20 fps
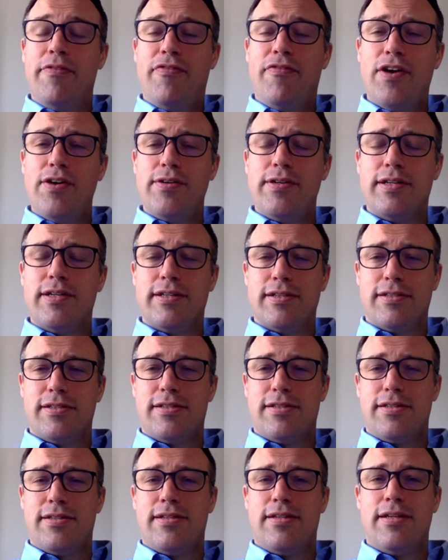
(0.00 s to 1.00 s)

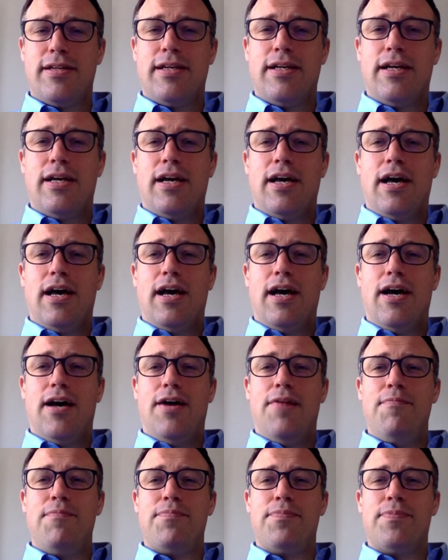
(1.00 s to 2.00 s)
focused,
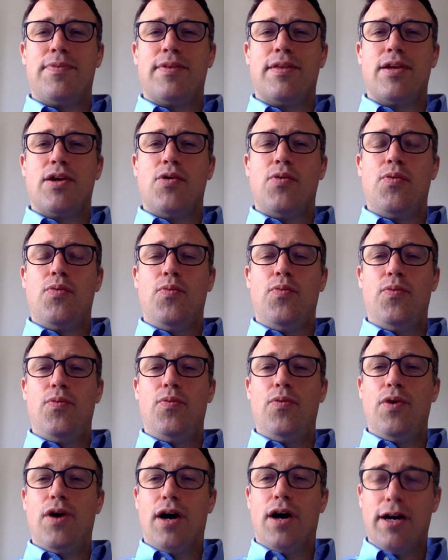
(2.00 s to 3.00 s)
I
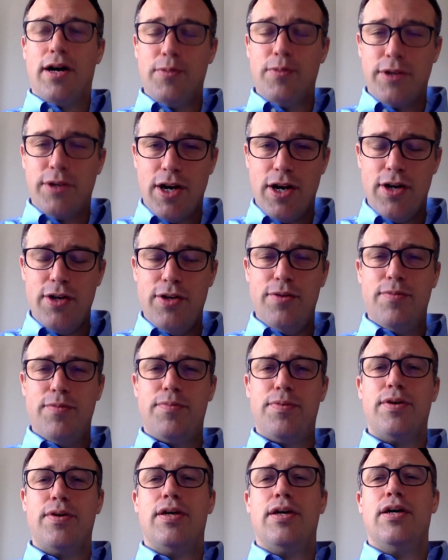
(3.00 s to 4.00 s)
would
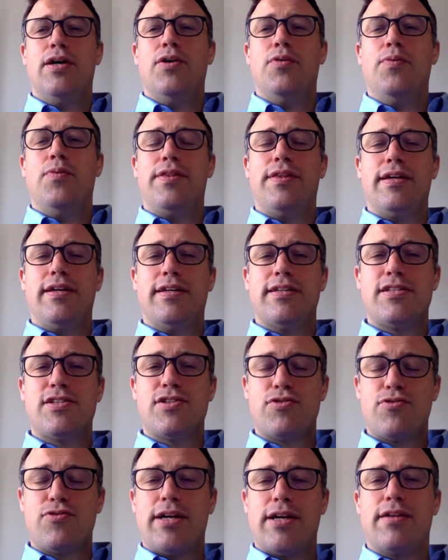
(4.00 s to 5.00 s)
hope, within a
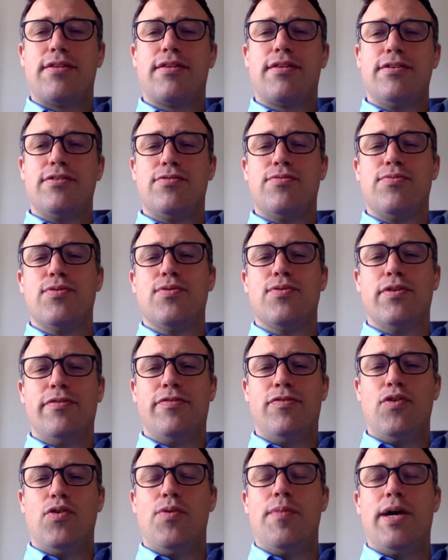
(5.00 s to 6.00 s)
strengthened rule
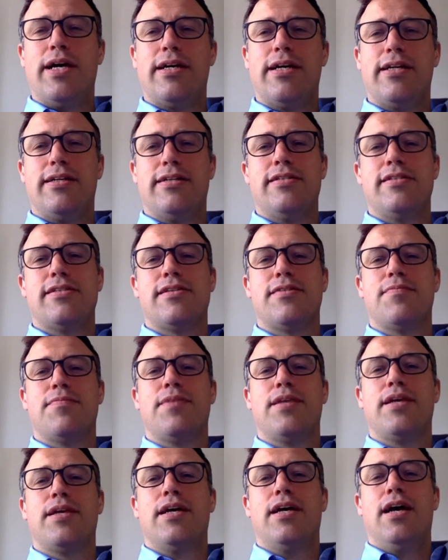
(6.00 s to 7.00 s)
of law mechanism
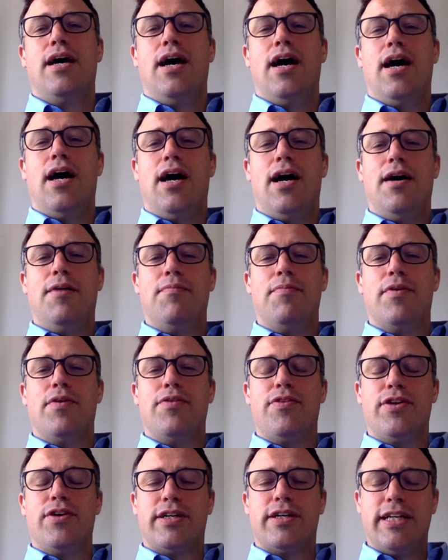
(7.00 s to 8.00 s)

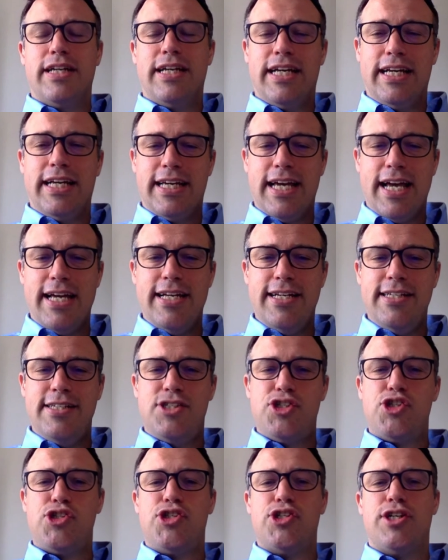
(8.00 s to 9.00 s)
that can
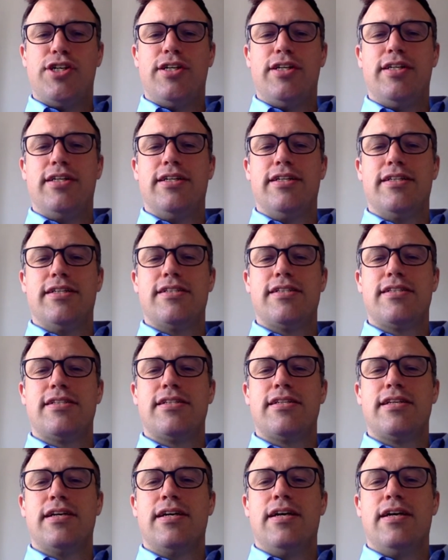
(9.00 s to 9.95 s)
engage journalists,